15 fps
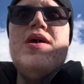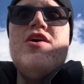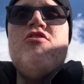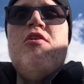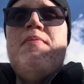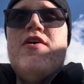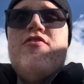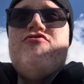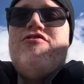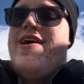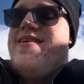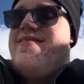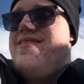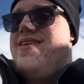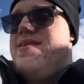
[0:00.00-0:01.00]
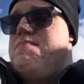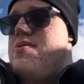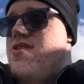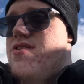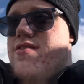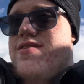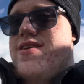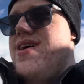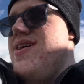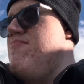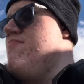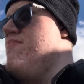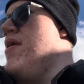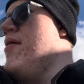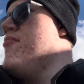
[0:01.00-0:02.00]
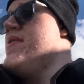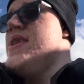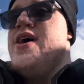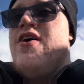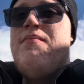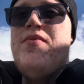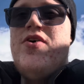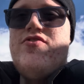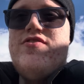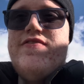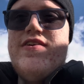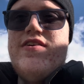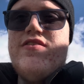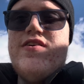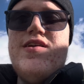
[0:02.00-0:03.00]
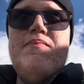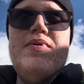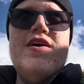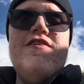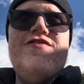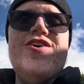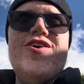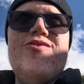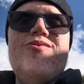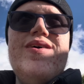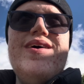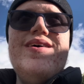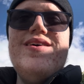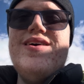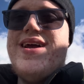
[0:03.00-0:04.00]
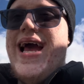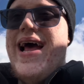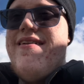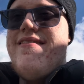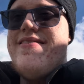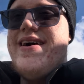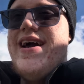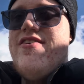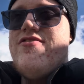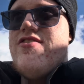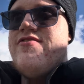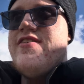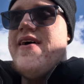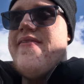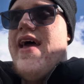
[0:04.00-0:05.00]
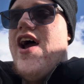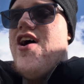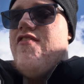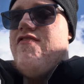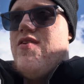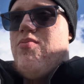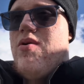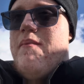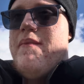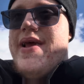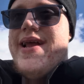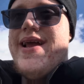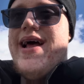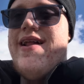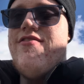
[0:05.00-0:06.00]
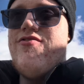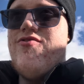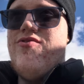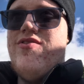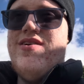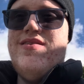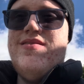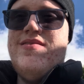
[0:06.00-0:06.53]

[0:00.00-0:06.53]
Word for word: a couple of trains here because uh, probably not much if there's going to be a few cancellations like the Hereford one being cancelled.